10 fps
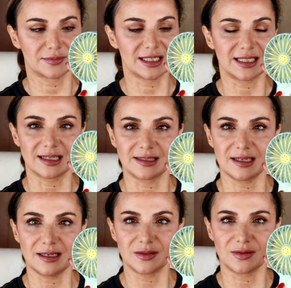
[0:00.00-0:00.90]

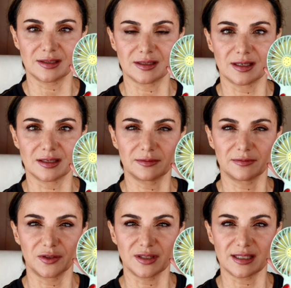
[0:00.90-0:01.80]
intensity. So this is
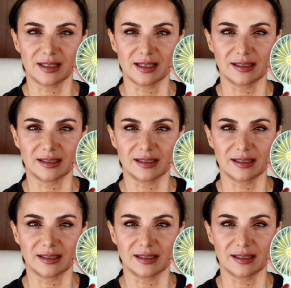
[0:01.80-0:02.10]
the first,